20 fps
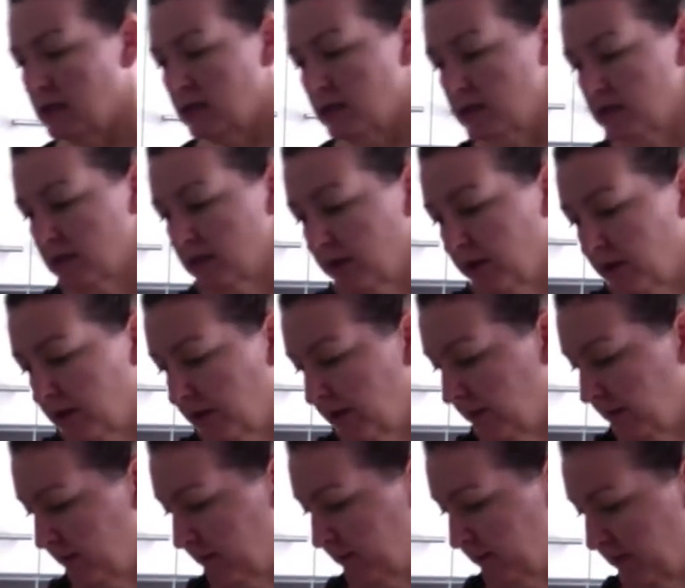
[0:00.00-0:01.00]
so
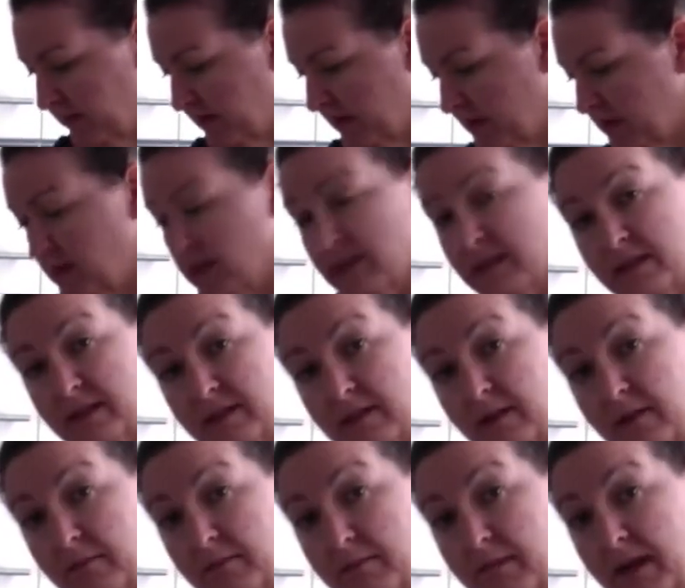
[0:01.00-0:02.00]
this is
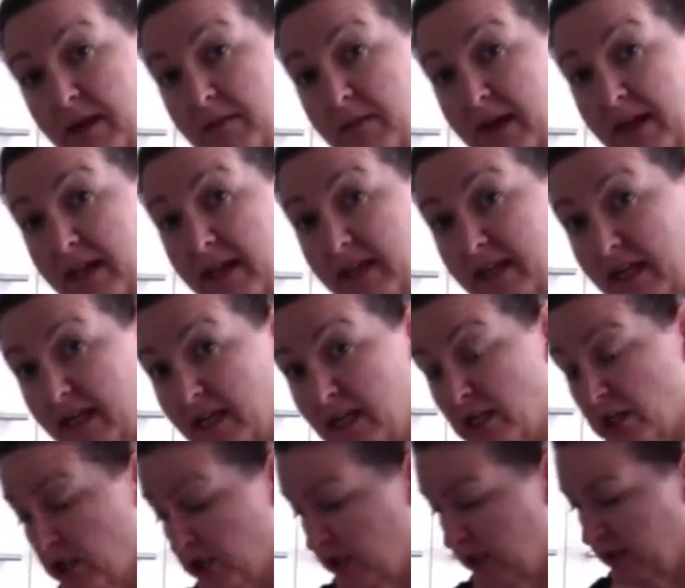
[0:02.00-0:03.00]
me making
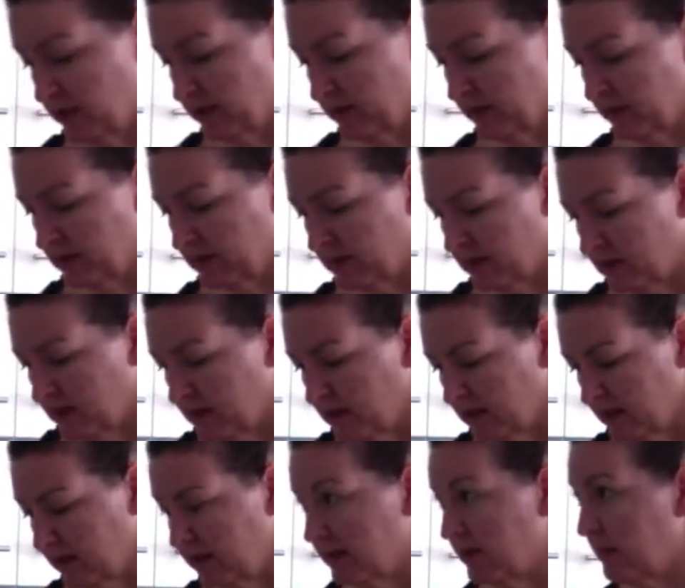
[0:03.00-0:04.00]
quiche.
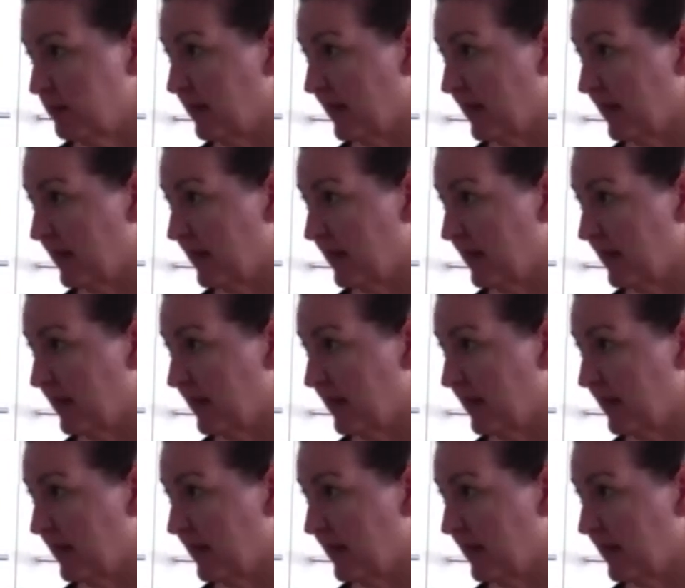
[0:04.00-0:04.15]
The